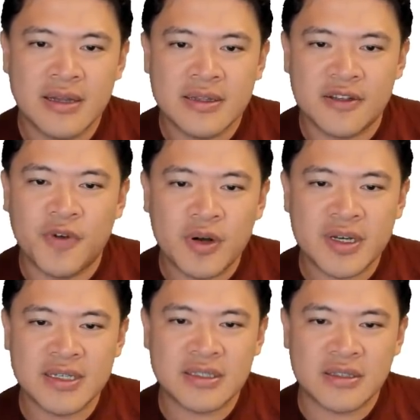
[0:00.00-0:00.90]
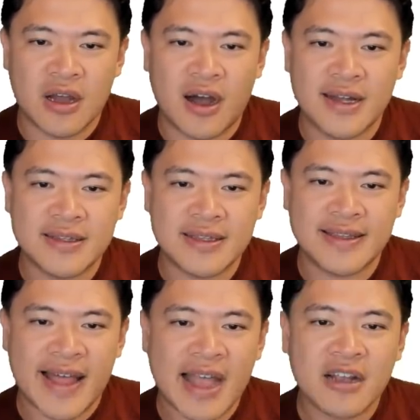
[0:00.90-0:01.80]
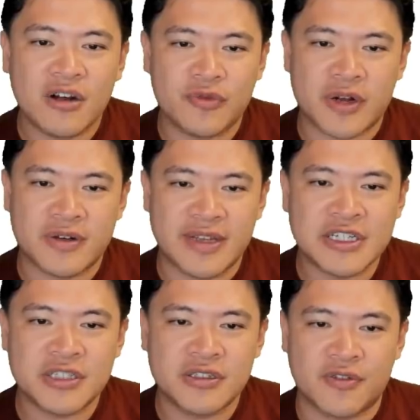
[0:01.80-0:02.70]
The focus on the lack of regulation